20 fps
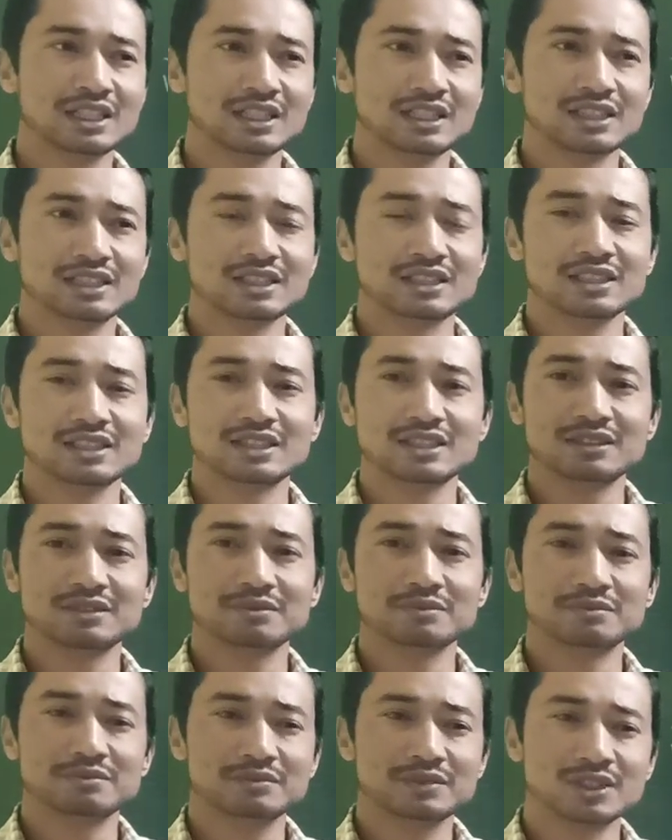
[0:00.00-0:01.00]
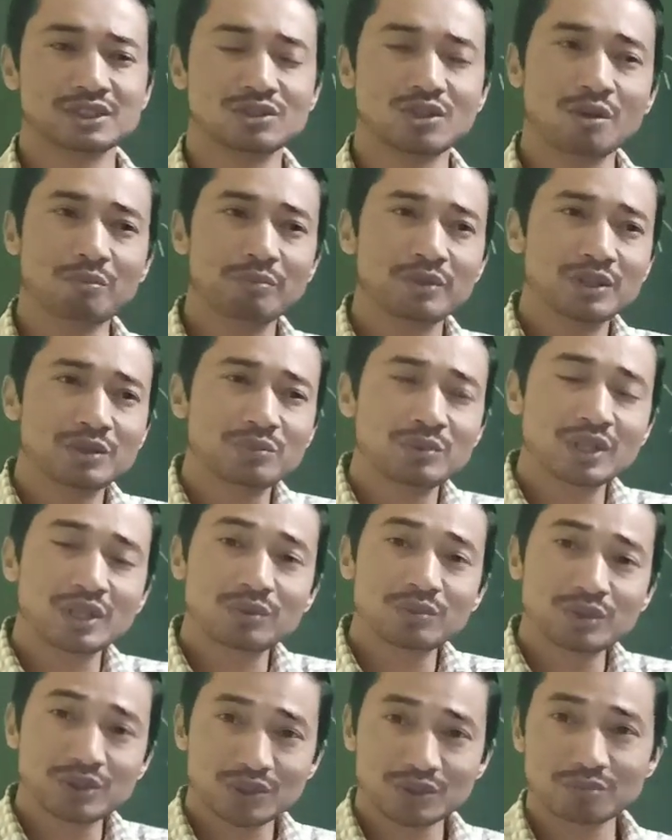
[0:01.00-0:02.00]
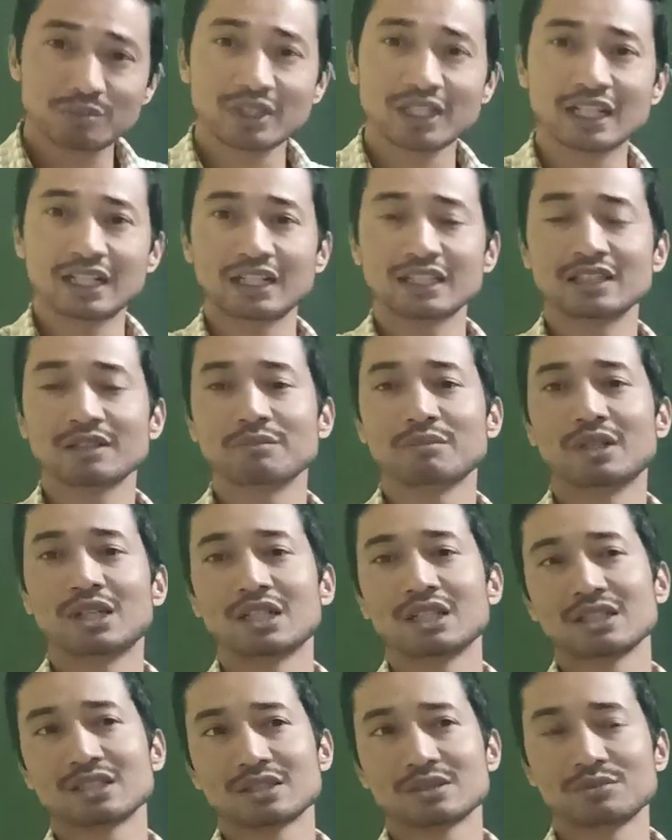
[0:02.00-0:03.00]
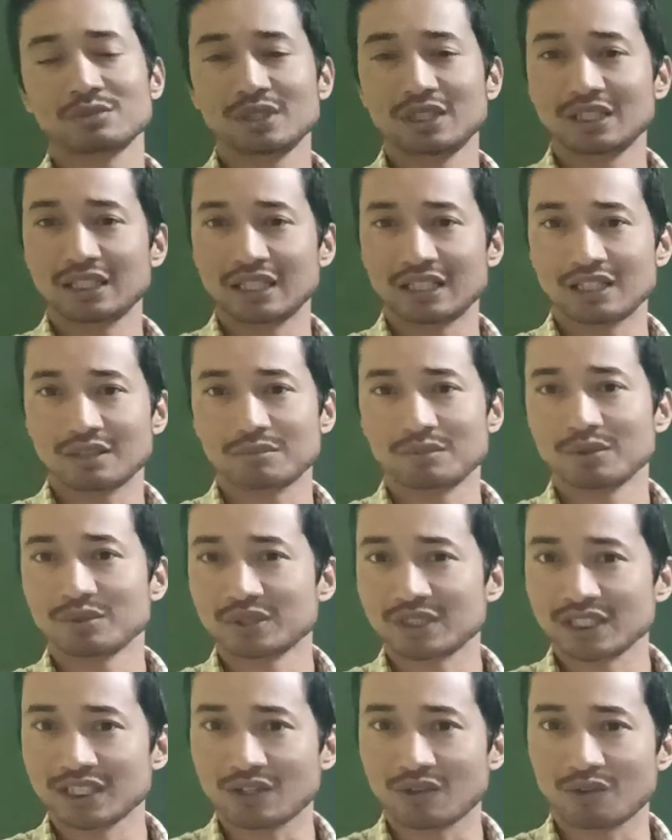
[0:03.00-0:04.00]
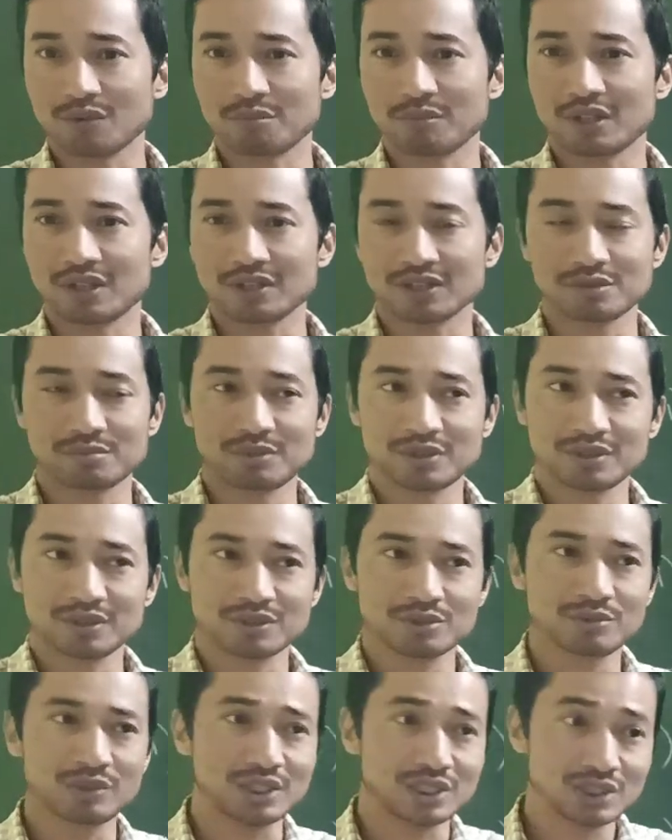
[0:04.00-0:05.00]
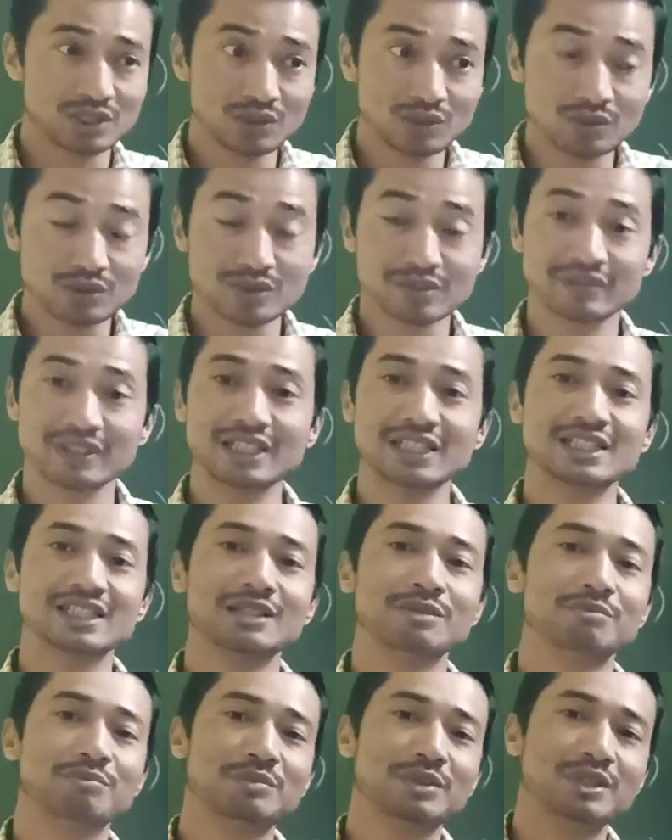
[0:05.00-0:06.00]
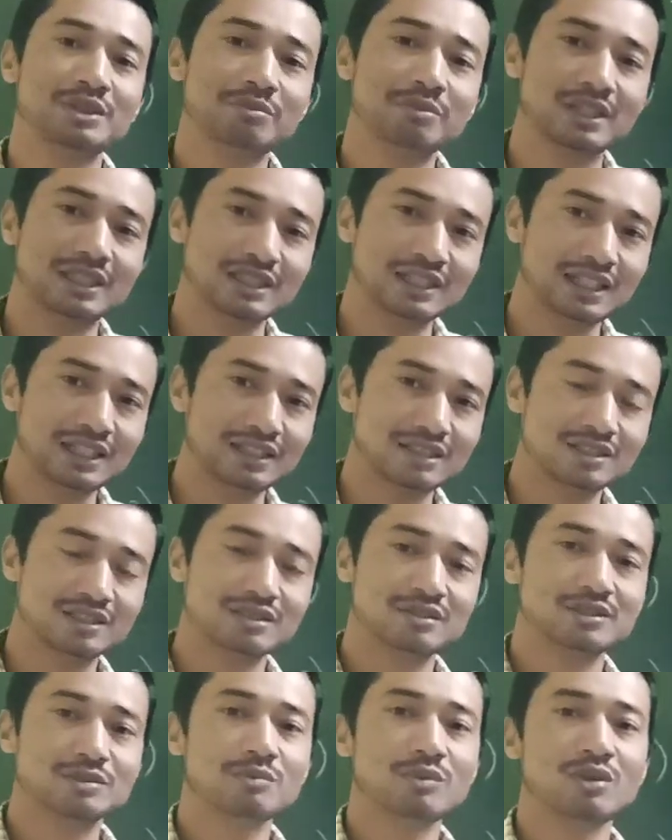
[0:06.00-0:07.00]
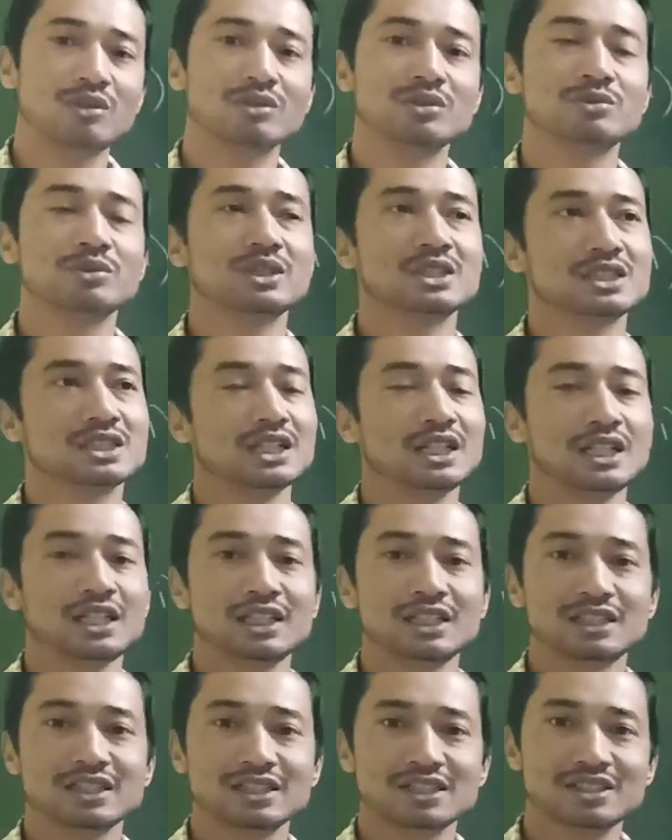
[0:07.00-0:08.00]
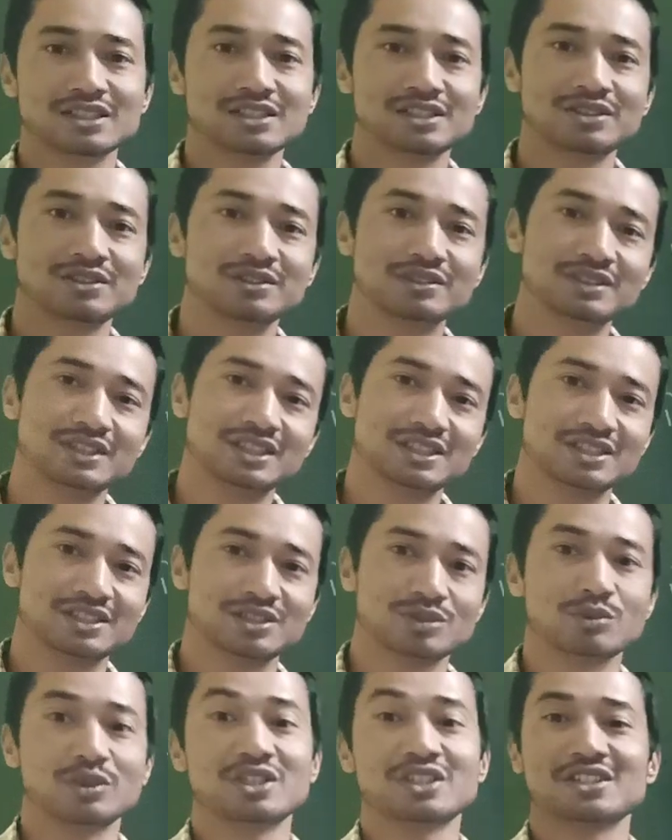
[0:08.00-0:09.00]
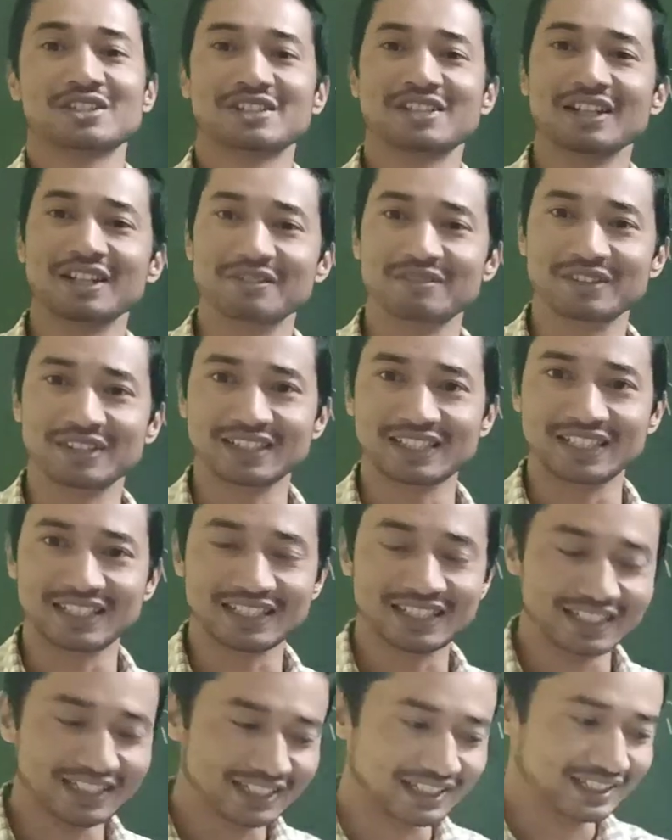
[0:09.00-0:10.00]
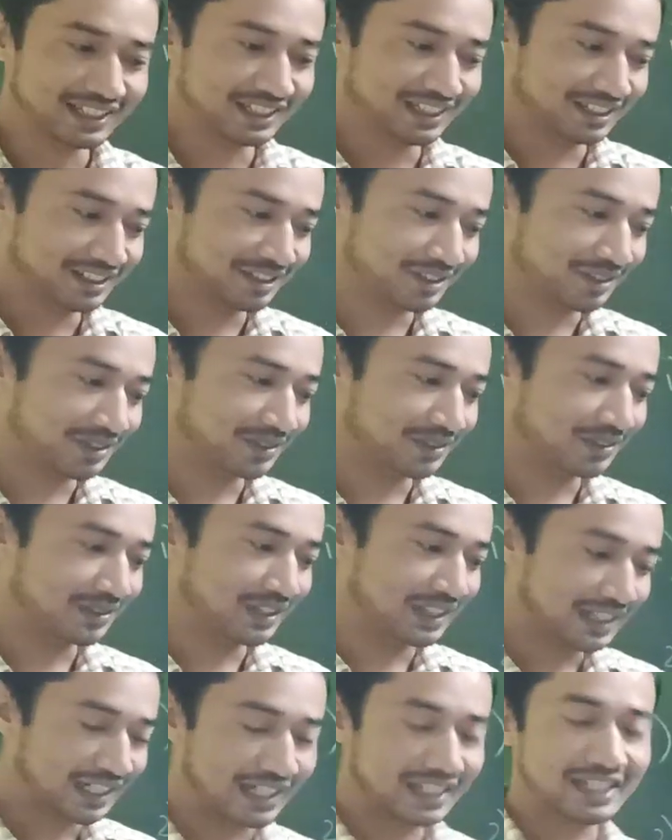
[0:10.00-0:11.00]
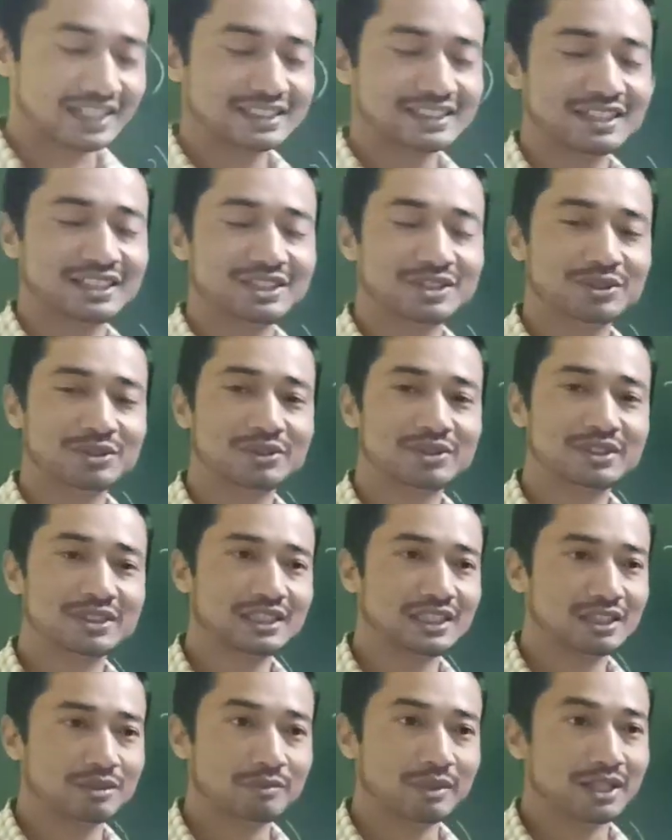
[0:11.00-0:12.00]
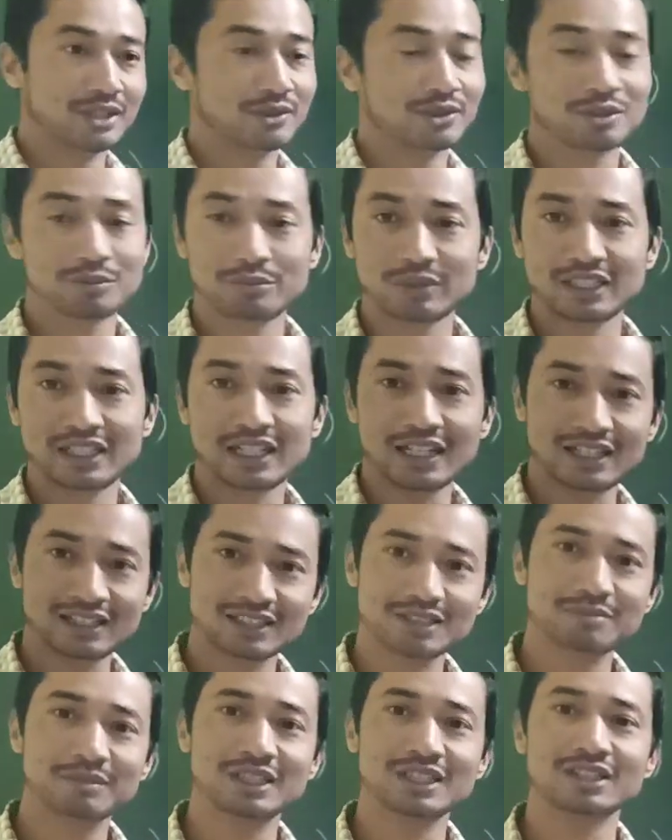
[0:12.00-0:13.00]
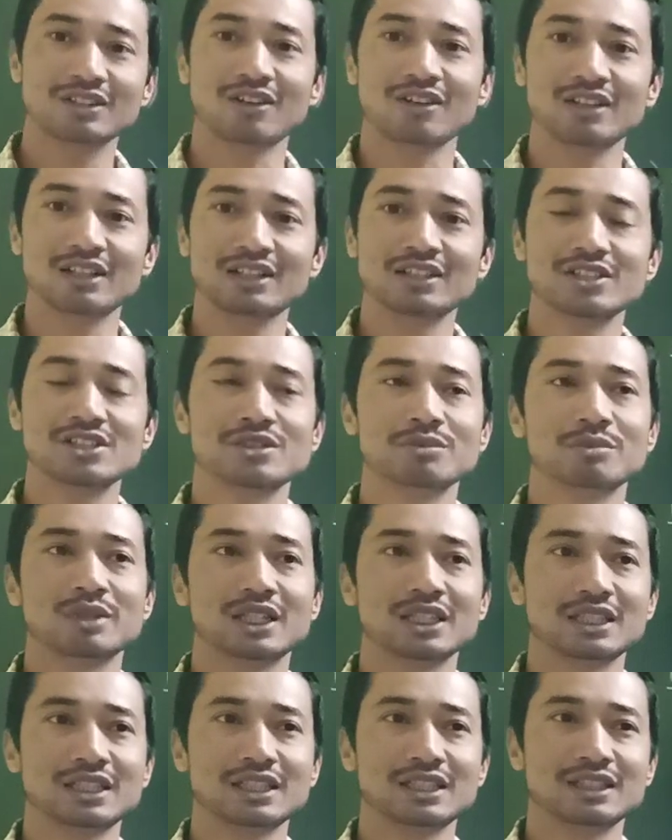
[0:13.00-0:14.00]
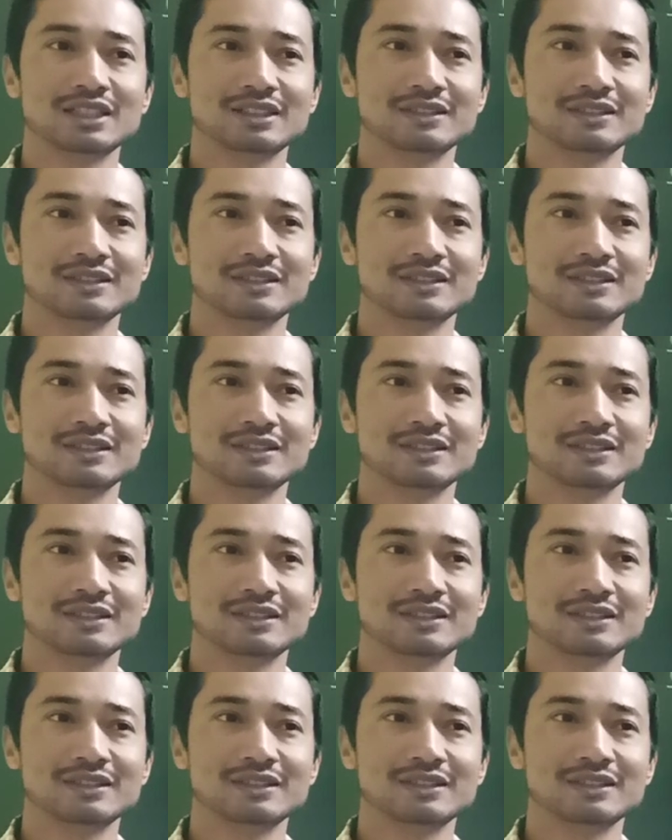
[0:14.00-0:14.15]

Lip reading: the topic where we should be getting the marks, we end up losing our marks because question looks very simple, but that small twist just twists everything. So again, as I quote, it may not be the ultimate knowledge, but